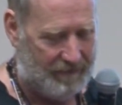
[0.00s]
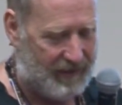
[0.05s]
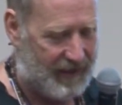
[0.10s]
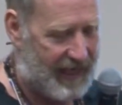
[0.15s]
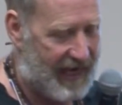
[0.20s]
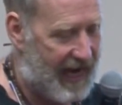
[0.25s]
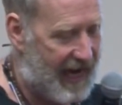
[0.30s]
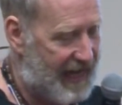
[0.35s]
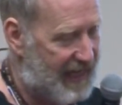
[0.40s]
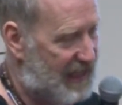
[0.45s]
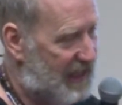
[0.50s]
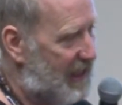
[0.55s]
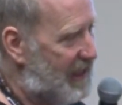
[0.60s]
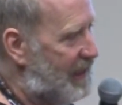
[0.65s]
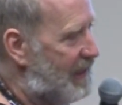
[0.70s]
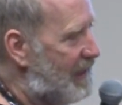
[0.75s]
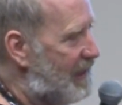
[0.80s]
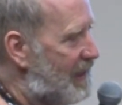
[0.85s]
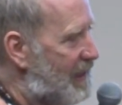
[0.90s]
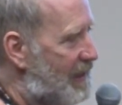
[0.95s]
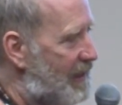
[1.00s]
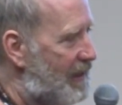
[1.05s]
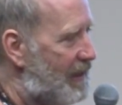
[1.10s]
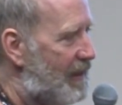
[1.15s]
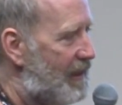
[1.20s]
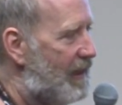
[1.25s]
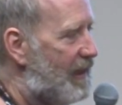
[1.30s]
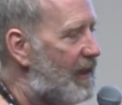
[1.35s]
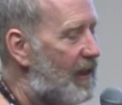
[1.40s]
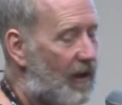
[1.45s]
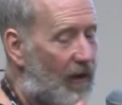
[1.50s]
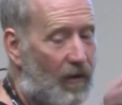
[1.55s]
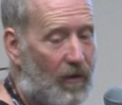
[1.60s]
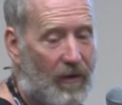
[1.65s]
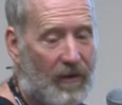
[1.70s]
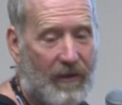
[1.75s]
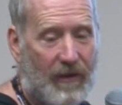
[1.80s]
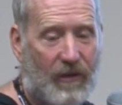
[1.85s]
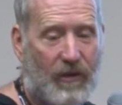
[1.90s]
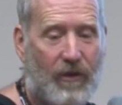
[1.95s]
cases, and the
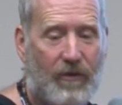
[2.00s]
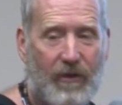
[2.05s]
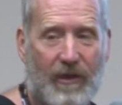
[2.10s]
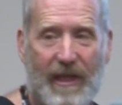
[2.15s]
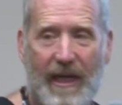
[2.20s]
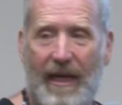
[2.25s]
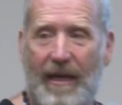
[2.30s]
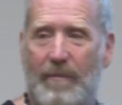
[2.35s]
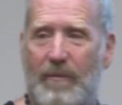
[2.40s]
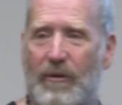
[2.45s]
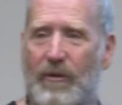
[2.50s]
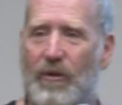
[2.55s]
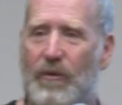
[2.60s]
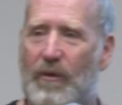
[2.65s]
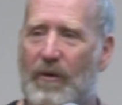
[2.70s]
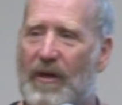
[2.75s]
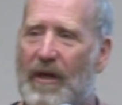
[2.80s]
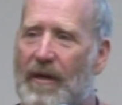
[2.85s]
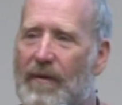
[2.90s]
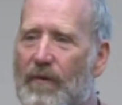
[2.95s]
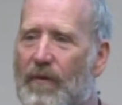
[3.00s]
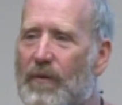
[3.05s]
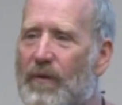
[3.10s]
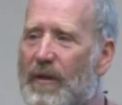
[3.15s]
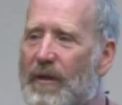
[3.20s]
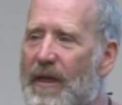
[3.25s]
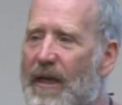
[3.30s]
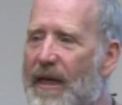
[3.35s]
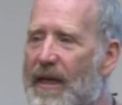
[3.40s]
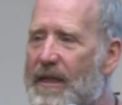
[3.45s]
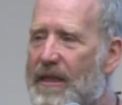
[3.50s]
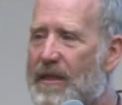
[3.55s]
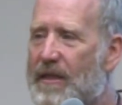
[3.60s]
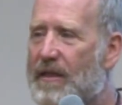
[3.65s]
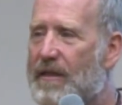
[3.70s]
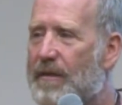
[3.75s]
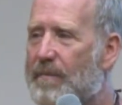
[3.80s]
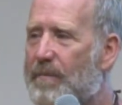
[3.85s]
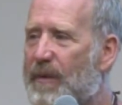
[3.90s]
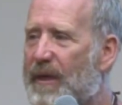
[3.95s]
whole two tables were covered with
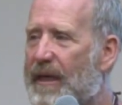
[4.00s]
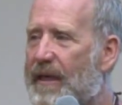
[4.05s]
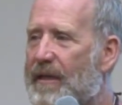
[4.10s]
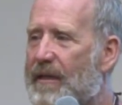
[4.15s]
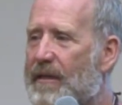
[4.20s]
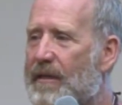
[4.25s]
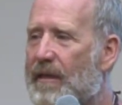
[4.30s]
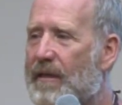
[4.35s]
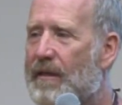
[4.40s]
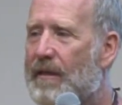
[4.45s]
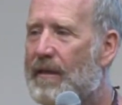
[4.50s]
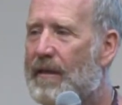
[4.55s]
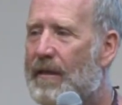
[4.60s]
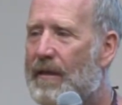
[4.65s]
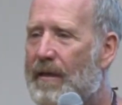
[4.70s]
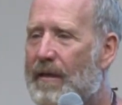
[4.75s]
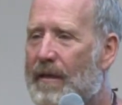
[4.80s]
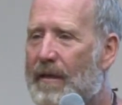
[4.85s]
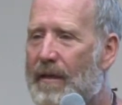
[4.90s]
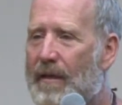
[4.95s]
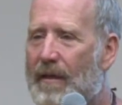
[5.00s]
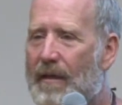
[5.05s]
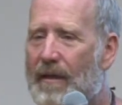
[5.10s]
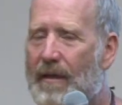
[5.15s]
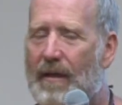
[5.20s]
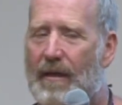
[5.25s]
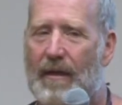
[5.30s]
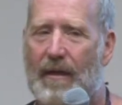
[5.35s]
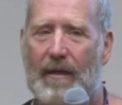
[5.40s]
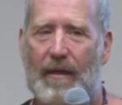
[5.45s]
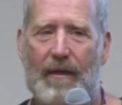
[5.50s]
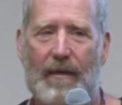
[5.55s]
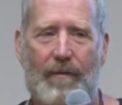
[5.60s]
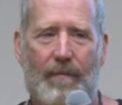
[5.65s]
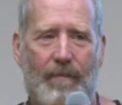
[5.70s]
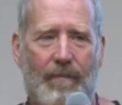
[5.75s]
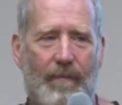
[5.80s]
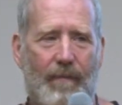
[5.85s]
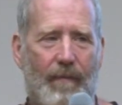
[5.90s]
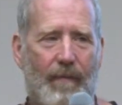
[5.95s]
cases of beans.
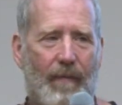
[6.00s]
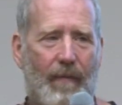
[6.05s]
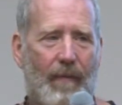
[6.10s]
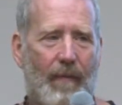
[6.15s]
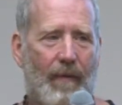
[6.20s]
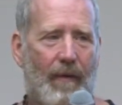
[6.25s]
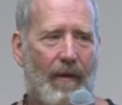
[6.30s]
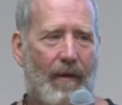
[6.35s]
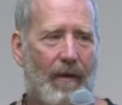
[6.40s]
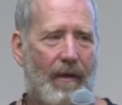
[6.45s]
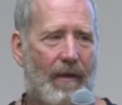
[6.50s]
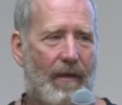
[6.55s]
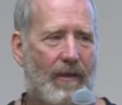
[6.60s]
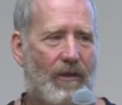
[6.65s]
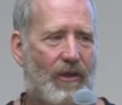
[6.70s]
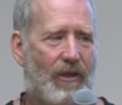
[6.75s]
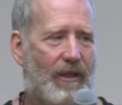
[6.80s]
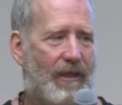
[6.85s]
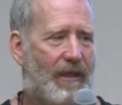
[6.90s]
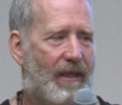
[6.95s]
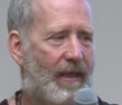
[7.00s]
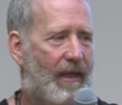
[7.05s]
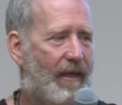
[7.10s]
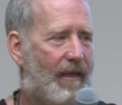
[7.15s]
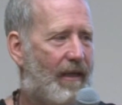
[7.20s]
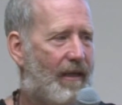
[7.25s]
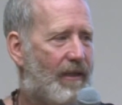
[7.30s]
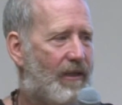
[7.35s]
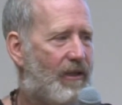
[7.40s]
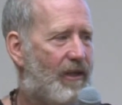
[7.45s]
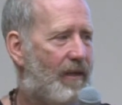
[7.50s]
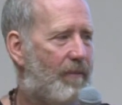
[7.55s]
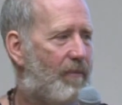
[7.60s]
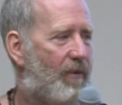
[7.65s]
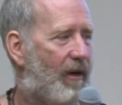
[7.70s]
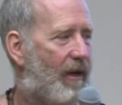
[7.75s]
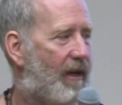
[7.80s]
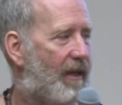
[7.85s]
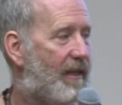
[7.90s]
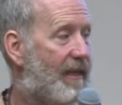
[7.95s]
And, and she said that she'd
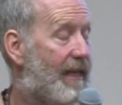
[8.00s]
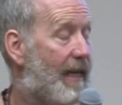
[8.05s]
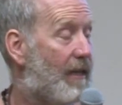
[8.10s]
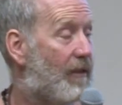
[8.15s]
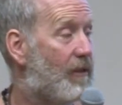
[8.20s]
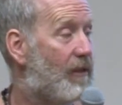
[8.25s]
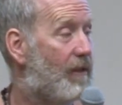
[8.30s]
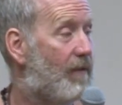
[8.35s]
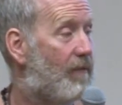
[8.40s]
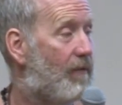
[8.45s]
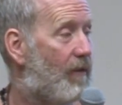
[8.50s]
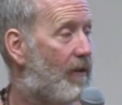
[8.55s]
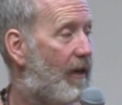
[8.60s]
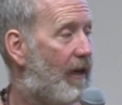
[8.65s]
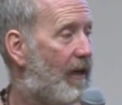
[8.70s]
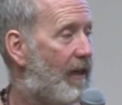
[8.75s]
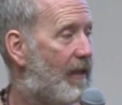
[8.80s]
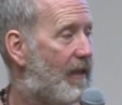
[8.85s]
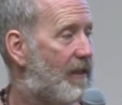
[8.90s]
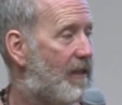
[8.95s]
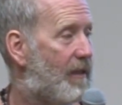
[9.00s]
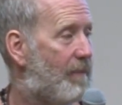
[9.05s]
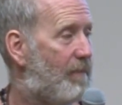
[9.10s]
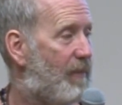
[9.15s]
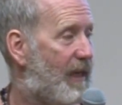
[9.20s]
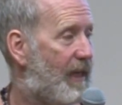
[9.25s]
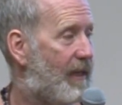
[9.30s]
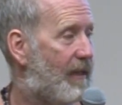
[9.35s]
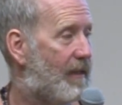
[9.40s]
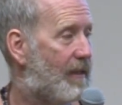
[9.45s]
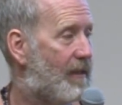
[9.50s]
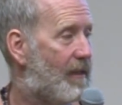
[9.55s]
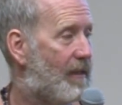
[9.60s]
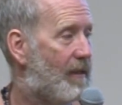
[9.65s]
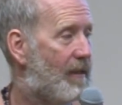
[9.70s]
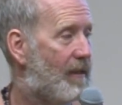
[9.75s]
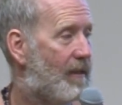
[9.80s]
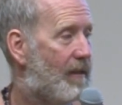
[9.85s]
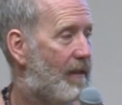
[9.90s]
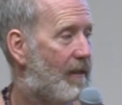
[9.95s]
brought a thousand varieties of
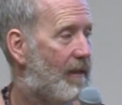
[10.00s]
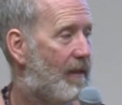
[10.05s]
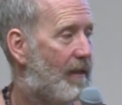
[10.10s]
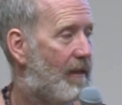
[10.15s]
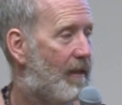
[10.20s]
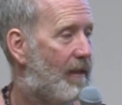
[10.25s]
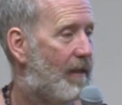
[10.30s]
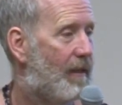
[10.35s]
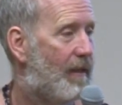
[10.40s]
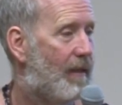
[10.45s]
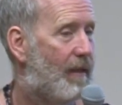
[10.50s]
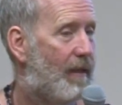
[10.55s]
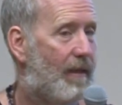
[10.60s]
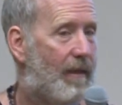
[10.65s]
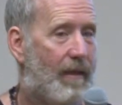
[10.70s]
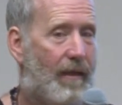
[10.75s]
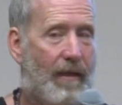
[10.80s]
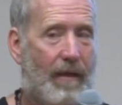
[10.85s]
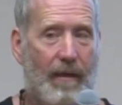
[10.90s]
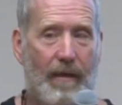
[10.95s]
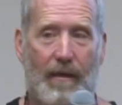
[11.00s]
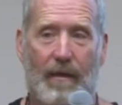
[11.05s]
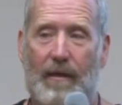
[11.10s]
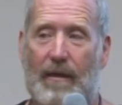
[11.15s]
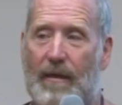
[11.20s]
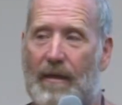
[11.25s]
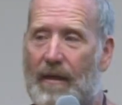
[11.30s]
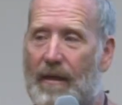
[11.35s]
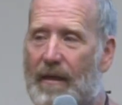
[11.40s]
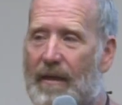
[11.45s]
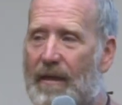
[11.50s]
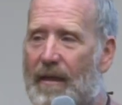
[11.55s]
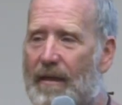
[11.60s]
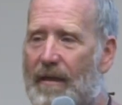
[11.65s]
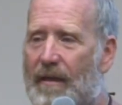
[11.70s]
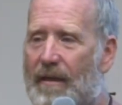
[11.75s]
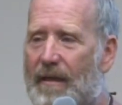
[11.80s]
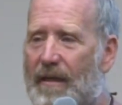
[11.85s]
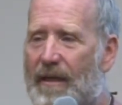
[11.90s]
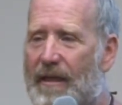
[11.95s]
beans. And, the,
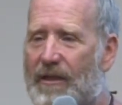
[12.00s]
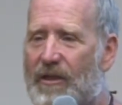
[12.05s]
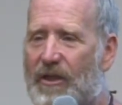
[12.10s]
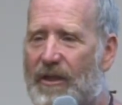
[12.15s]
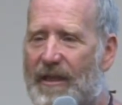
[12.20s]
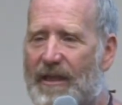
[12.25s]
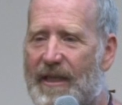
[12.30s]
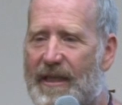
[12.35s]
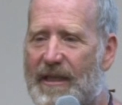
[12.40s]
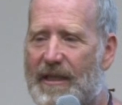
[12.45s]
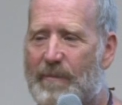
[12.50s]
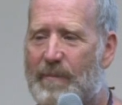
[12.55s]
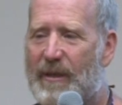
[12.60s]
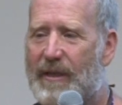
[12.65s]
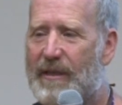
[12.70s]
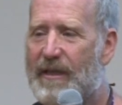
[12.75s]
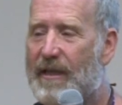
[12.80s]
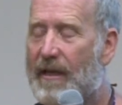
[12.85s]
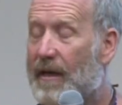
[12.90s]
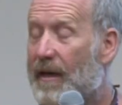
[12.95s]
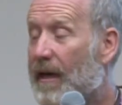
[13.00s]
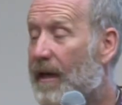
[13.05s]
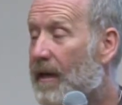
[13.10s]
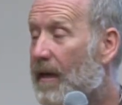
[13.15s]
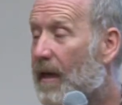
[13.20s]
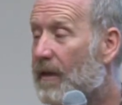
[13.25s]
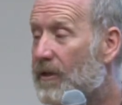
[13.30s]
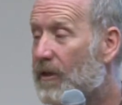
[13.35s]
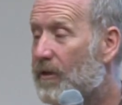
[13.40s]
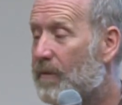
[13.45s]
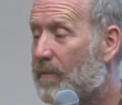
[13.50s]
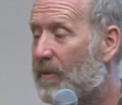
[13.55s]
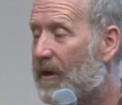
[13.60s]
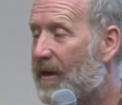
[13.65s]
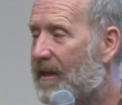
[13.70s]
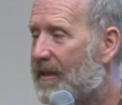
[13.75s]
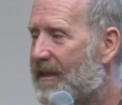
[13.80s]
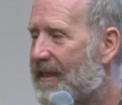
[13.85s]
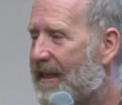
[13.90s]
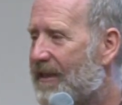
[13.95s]
and then she teased me and said, I'd also
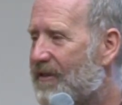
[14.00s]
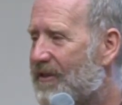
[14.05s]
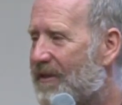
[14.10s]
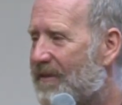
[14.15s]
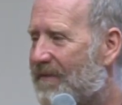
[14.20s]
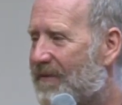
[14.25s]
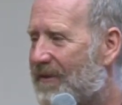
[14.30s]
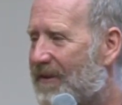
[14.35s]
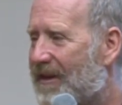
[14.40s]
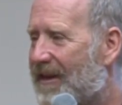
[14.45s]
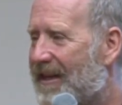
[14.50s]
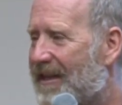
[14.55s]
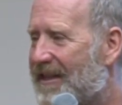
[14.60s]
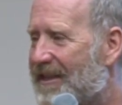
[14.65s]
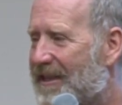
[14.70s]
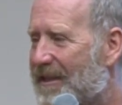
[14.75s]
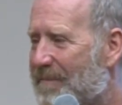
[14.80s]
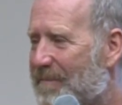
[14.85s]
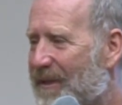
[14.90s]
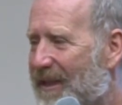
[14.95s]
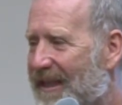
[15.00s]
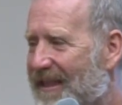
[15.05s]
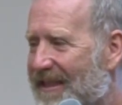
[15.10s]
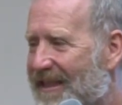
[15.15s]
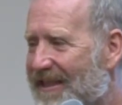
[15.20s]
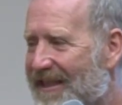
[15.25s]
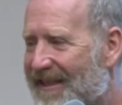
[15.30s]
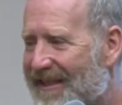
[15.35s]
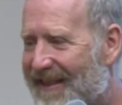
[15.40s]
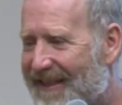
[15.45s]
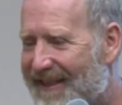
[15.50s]
brought a thousand varieties of beans.